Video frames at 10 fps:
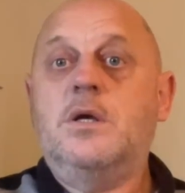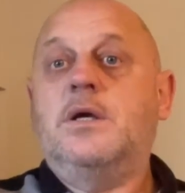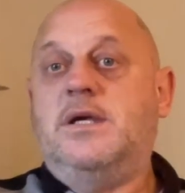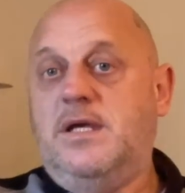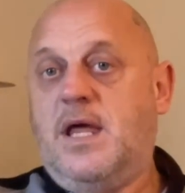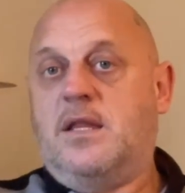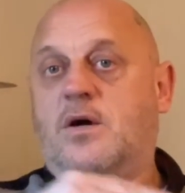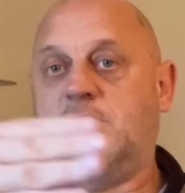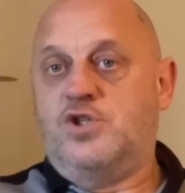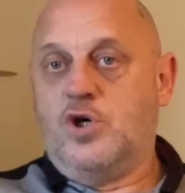He then done
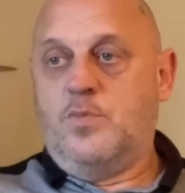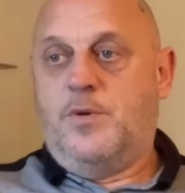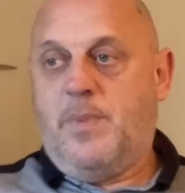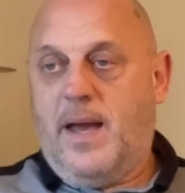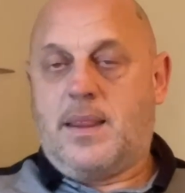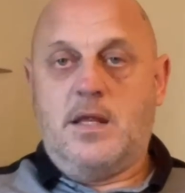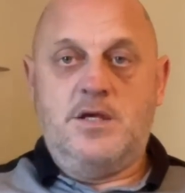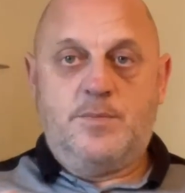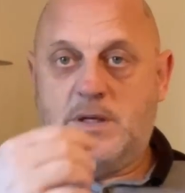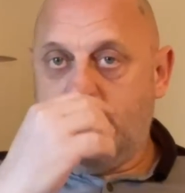his job, went back to these
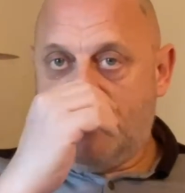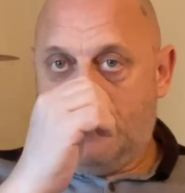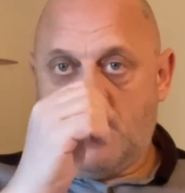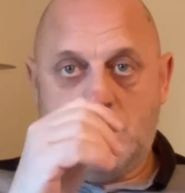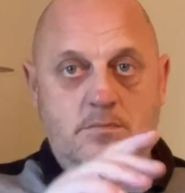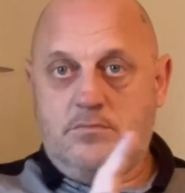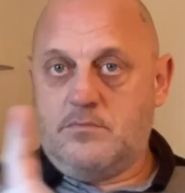papers and said,